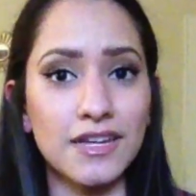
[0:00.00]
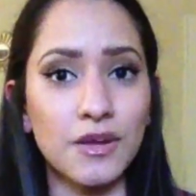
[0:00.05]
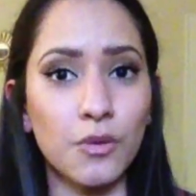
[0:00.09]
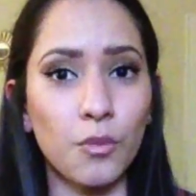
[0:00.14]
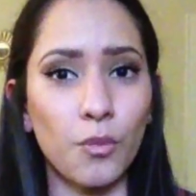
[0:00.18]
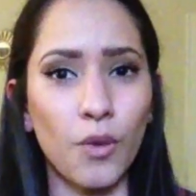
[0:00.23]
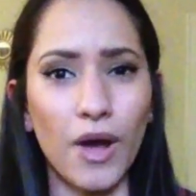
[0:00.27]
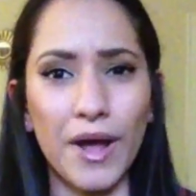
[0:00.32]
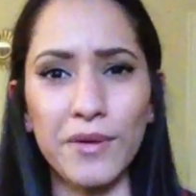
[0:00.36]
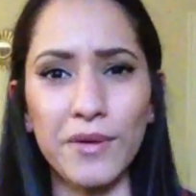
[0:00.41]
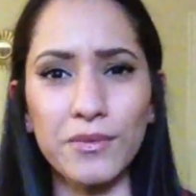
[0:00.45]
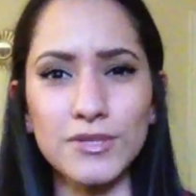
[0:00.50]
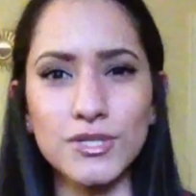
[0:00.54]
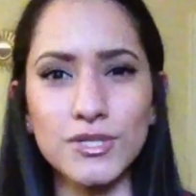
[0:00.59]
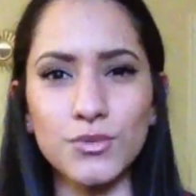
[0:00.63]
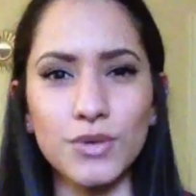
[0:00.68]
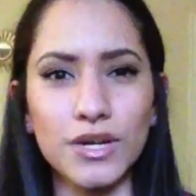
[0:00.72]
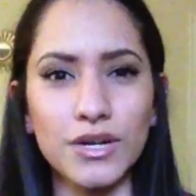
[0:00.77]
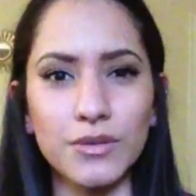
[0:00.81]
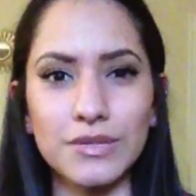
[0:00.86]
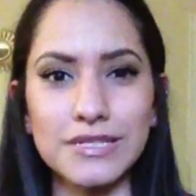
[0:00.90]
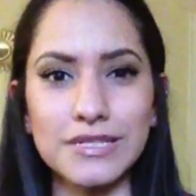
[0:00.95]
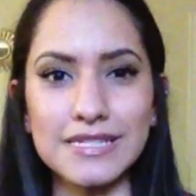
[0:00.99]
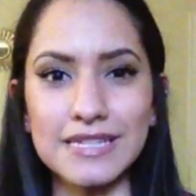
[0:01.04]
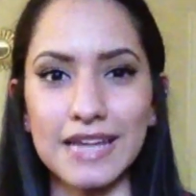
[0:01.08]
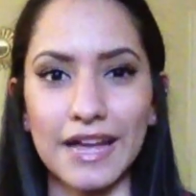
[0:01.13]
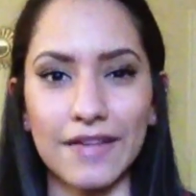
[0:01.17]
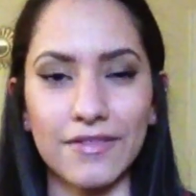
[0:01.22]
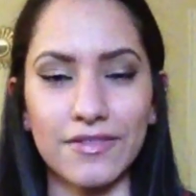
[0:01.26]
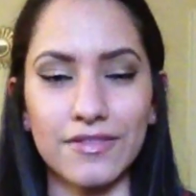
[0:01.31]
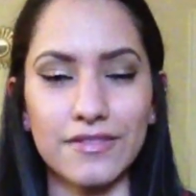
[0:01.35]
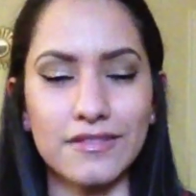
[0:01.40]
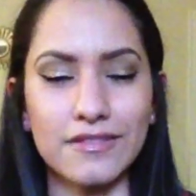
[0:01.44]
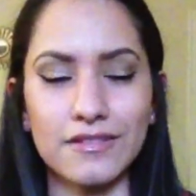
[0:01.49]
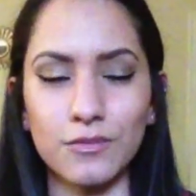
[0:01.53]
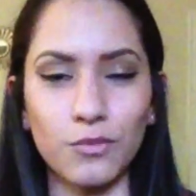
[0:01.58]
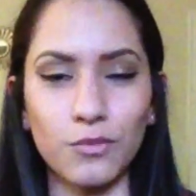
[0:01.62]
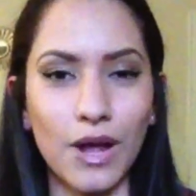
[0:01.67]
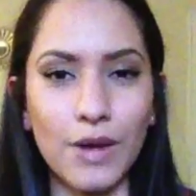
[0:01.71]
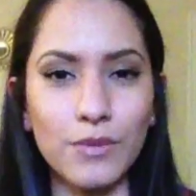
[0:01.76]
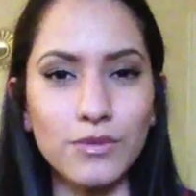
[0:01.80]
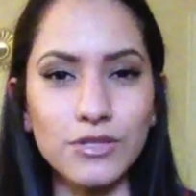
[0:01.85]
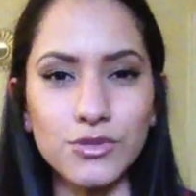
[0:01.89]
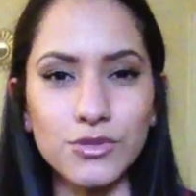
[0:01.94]
why would you want to risk that?
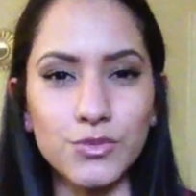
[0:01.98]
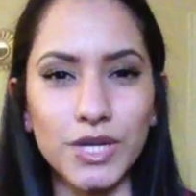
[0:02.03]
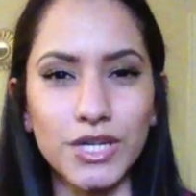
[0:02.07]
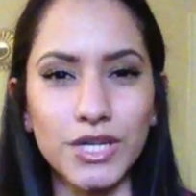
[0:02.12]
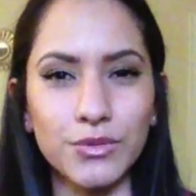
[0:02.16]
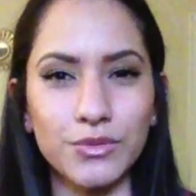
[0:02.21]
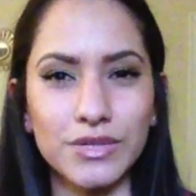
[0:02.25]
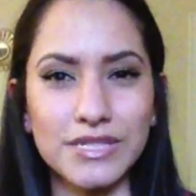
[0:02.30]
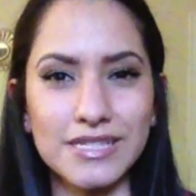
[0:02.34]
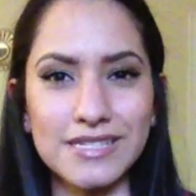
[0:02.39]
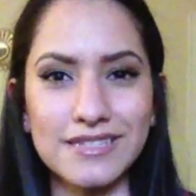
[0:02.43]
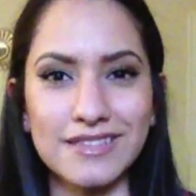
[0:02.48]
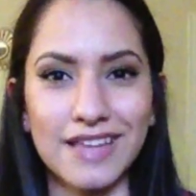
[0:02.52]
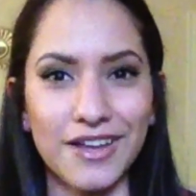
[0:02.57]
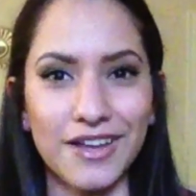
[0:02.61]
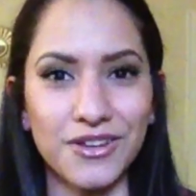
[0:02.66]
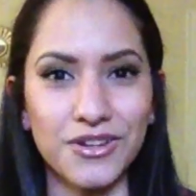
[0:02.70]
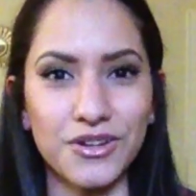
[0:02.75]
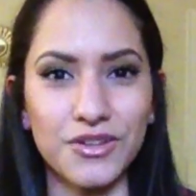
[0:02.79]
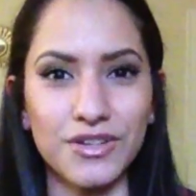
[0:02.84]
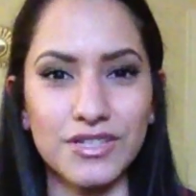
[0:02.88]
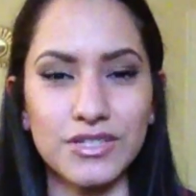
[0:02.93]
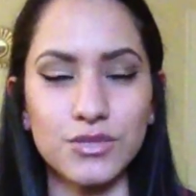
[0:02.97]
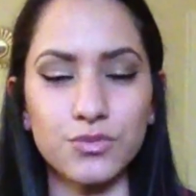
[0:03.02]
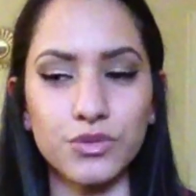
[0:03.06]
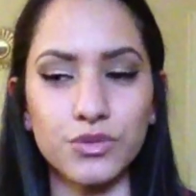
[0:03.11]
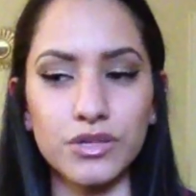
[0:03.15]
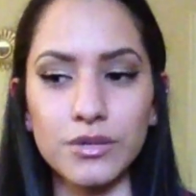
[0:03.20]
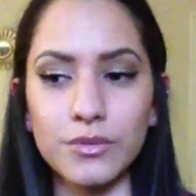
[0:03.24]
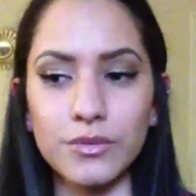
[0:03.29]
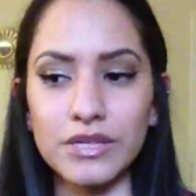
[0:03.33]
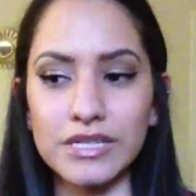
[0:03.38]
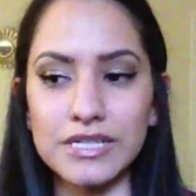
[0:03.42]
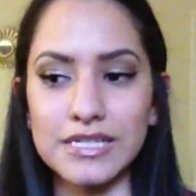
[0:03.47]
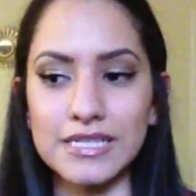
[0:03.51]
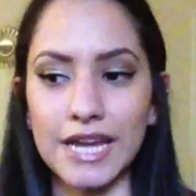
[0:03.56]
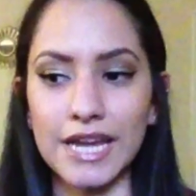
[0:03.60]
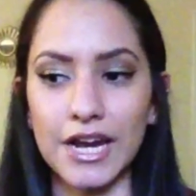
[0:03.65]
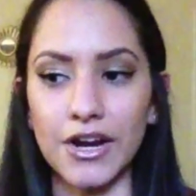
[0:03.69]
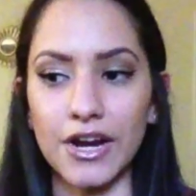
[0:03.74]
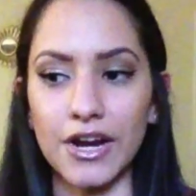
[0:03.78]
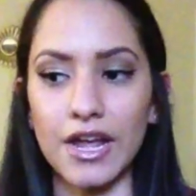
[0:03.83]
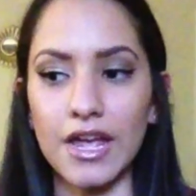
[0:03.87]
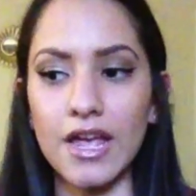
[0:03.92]
Why would you want to risk that? You know, that's really, really
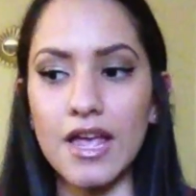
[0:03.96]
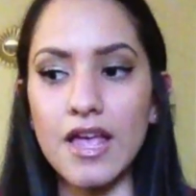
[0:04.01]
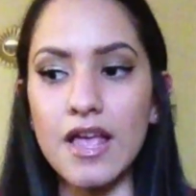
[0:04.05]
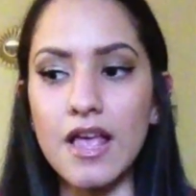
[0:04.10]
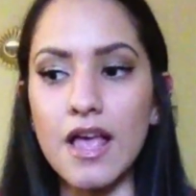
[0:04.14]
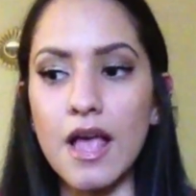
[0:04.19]
scary.